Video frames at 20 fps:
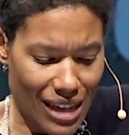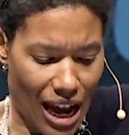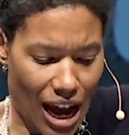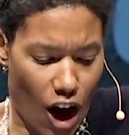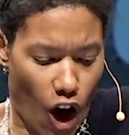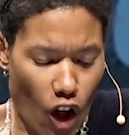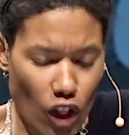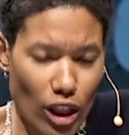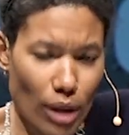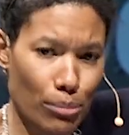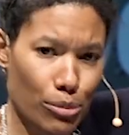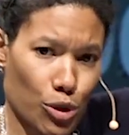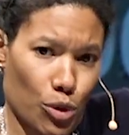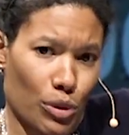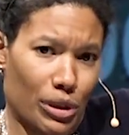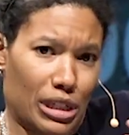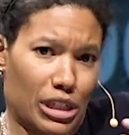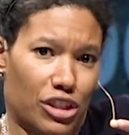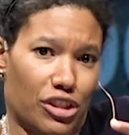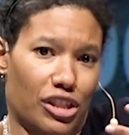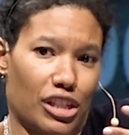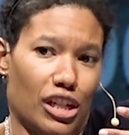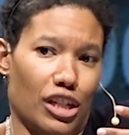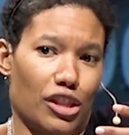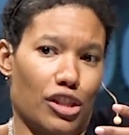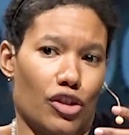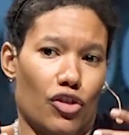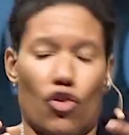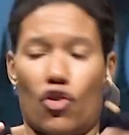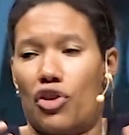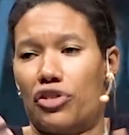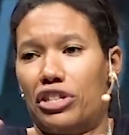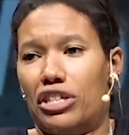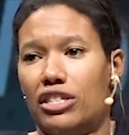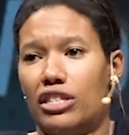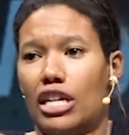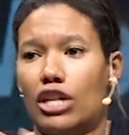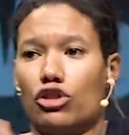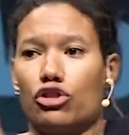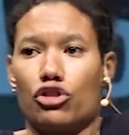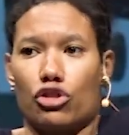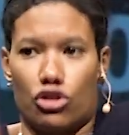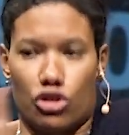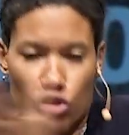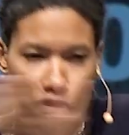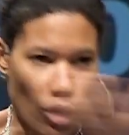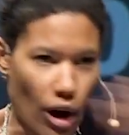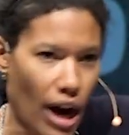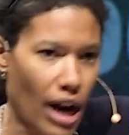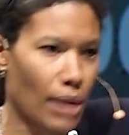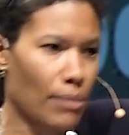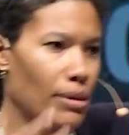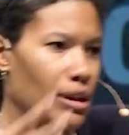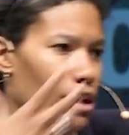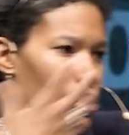all I'm doing is sitting there on the stage describing